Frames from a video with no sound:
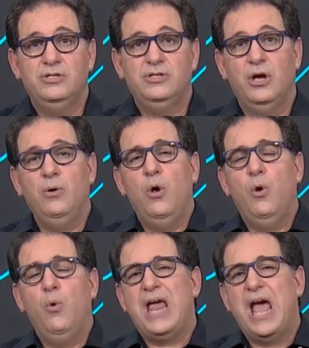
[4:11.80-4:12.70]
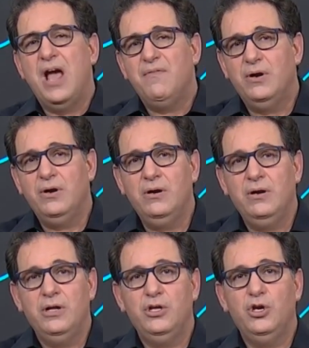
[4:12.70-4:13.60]
So
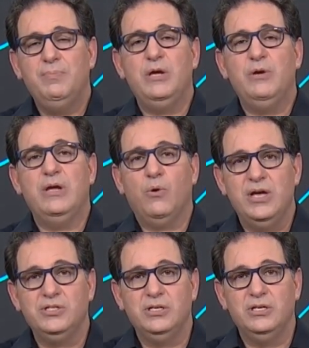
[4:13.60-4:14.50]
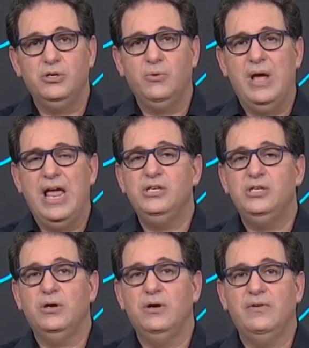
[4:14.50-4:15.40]
whenever you're being requested to do any
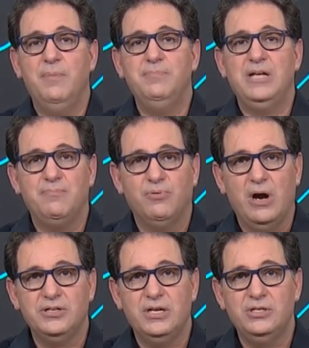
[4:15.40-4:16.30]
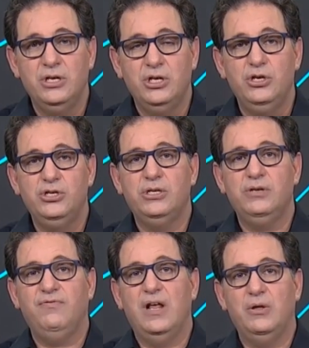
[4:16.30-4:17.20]
sort of update process, you
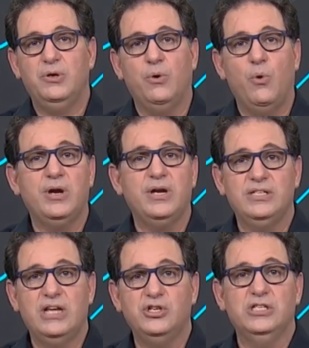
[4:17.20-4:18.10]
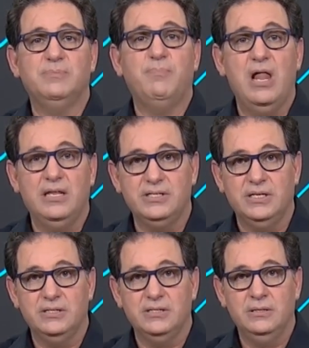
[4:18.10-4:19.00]
should follow your organization's
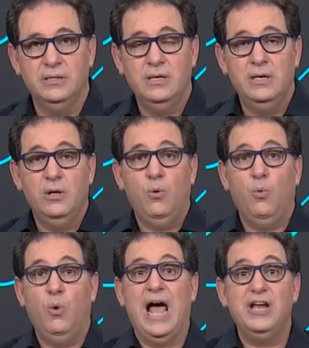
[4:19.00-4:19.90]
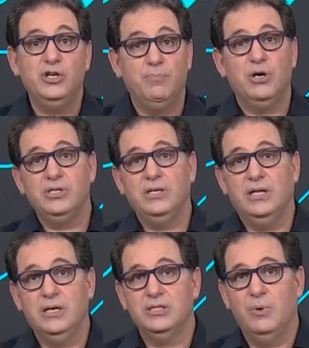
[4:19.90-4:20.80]
policies. What I do
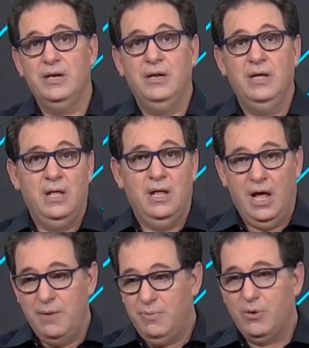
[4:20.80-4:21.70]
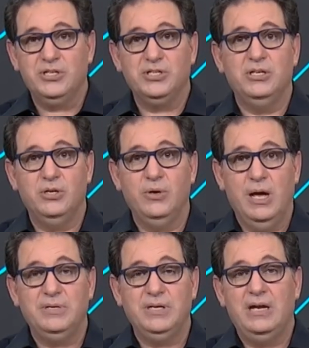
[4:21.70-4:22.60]
personally is when I'm requested to do an
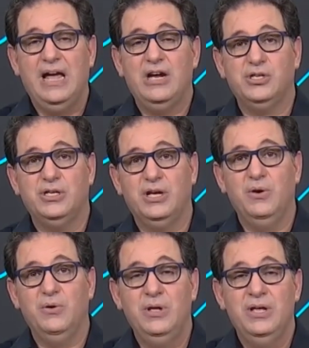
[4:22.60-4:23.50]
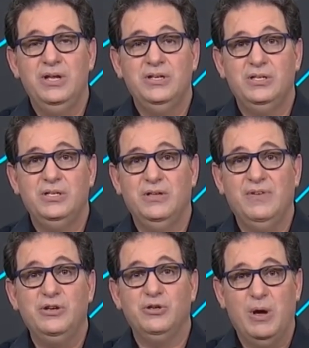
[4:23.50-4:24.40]
update, I actually go to the
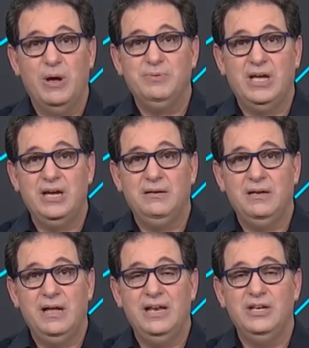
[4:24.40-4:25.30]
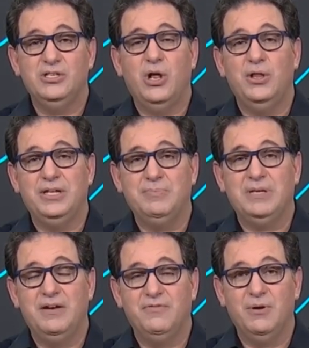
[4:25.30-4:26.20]
vendor's website and install the
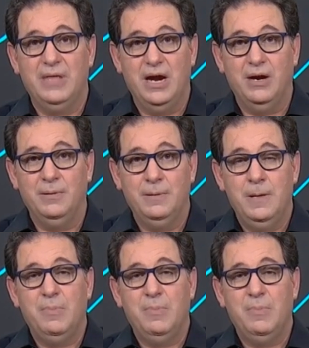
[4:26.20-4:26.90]
update from there.